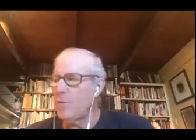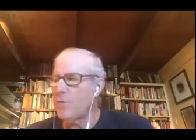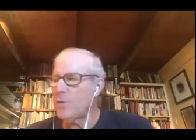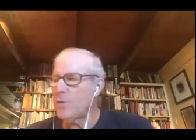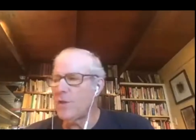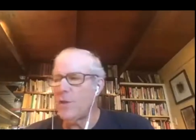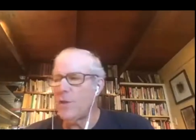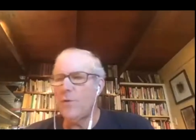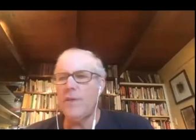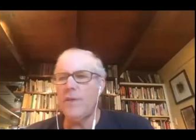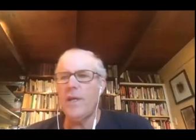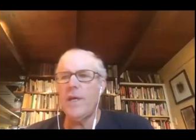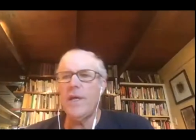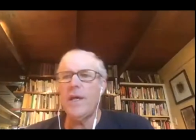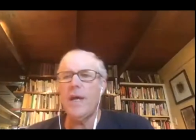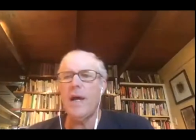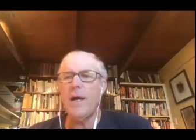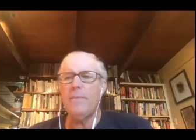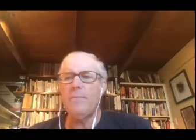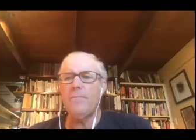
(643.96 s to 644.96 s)
so the,
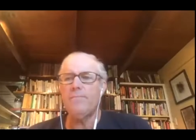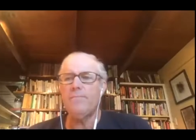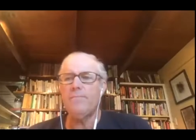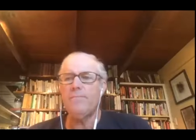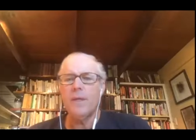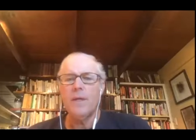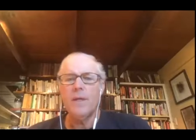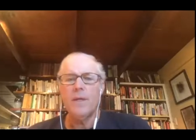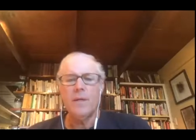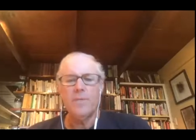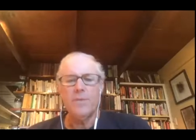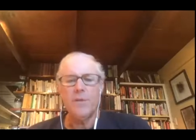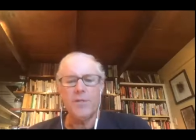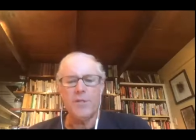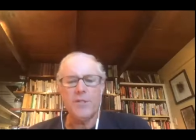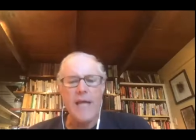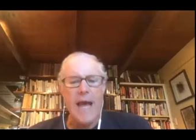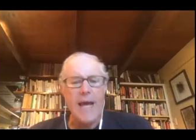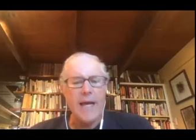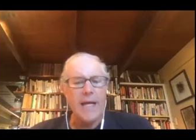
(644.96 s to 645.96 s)
um, the
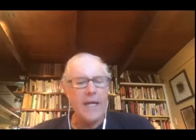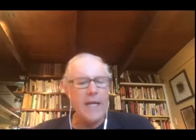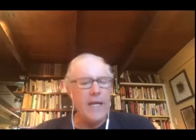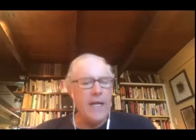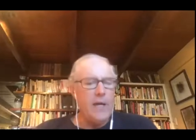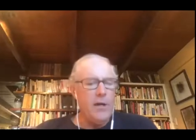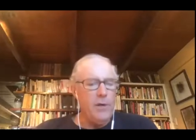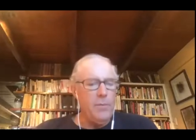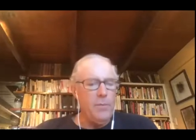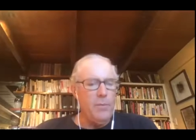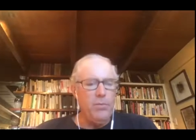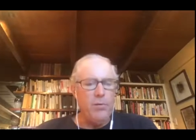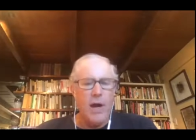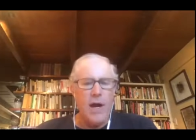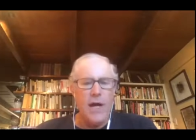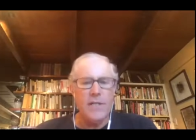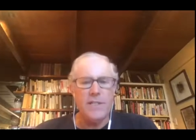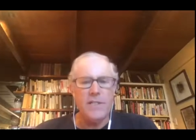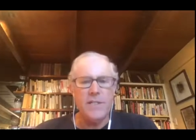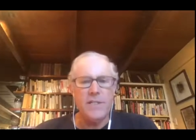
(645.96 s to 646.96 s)
stacking
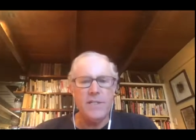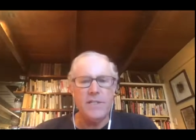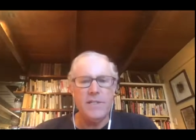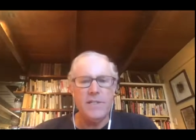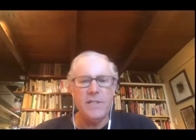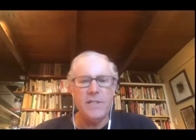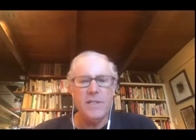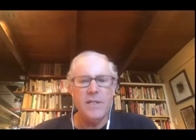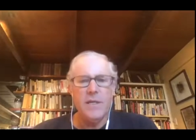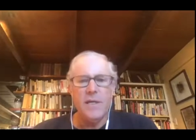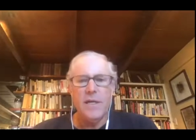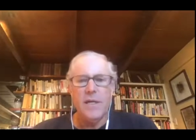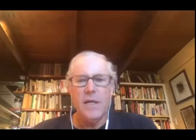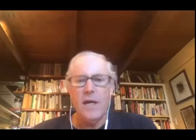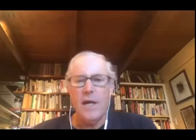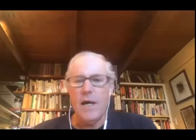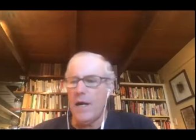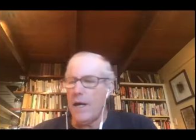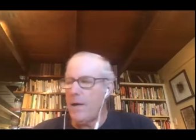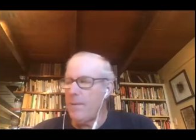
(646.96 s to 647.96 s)
enterprises
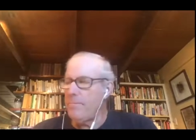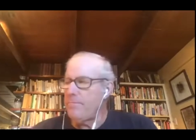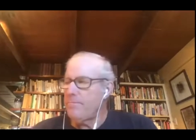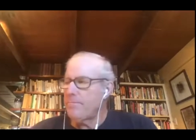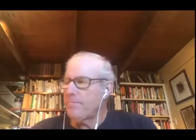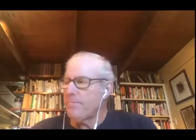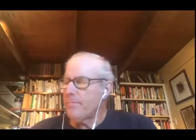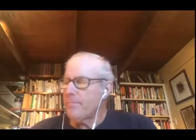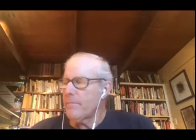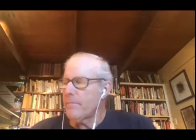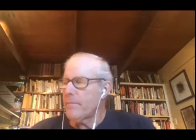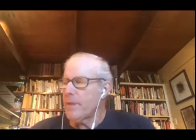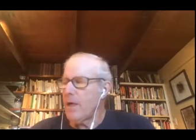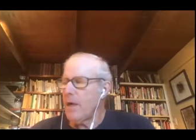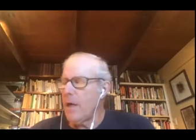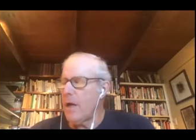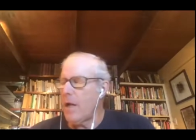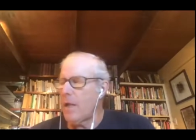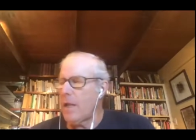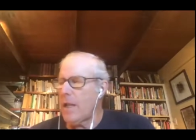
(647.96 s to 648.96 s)
um,
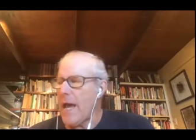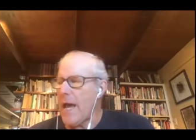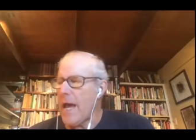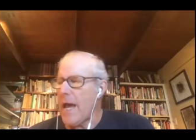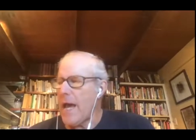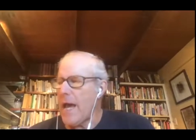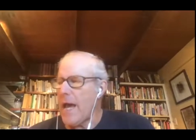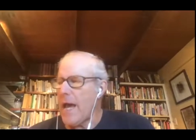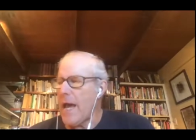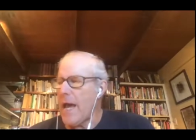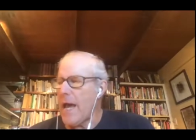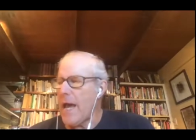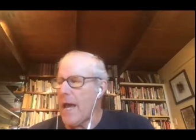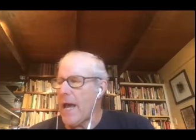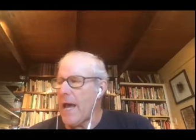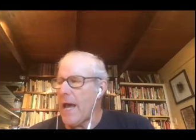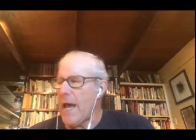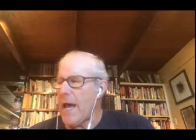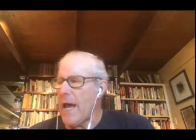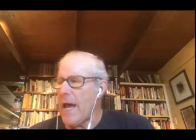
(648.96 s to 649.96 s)
allows
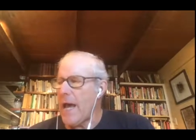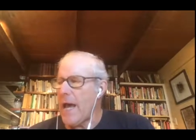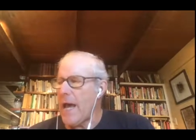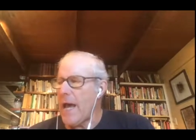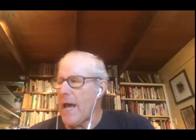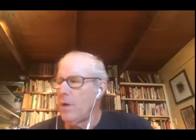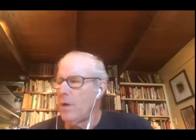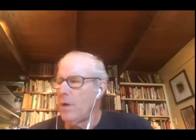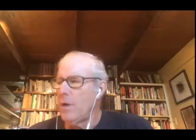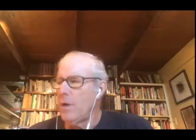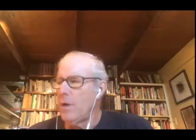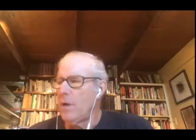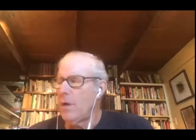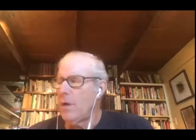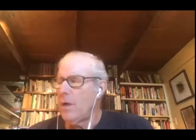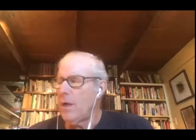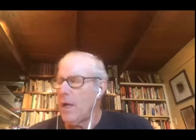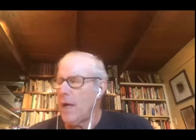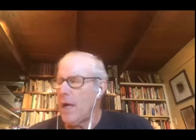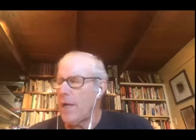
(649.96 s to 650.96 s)
us to,
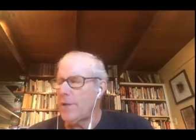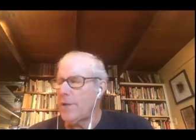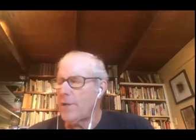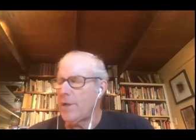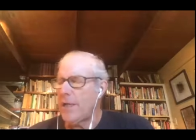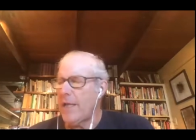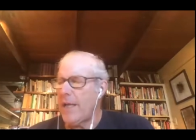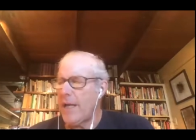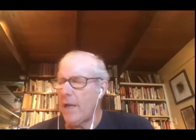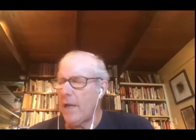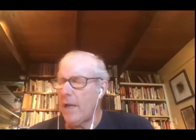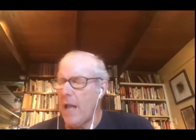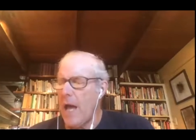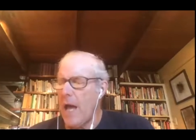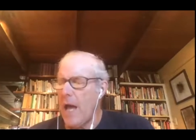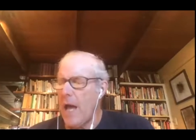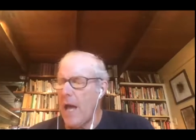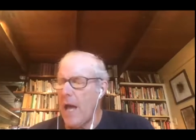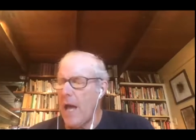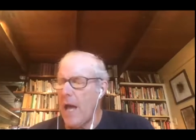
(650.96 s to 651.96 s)
uh, to get a lot
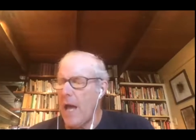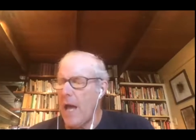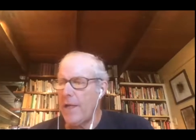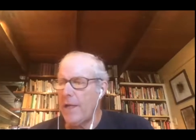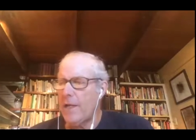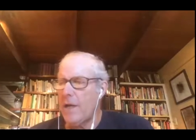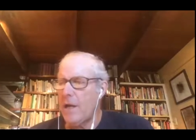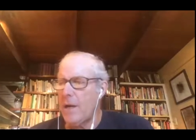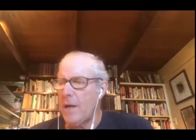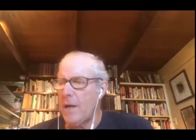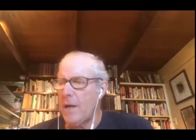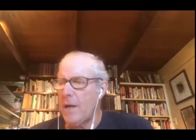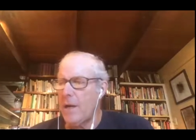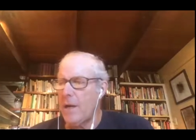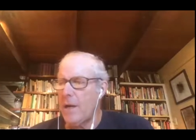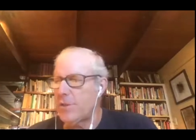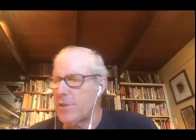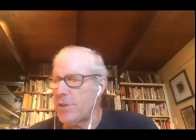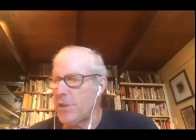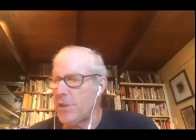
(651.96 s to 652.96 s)
more income
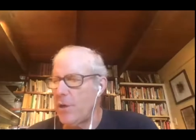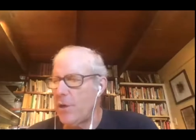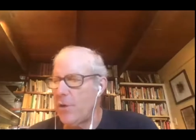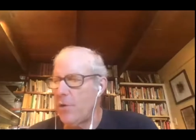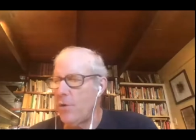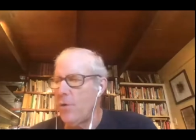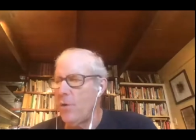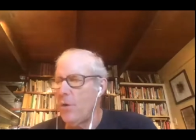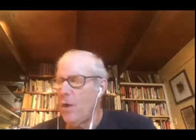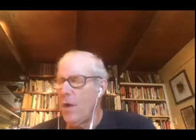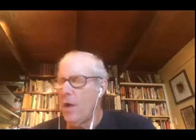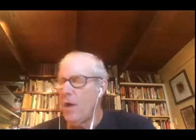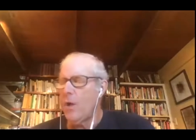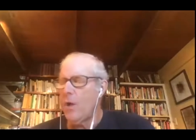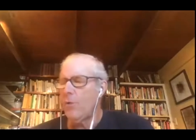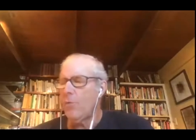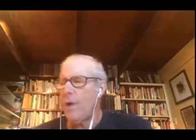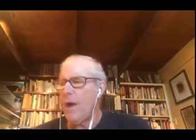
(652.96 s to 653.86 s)
acre. So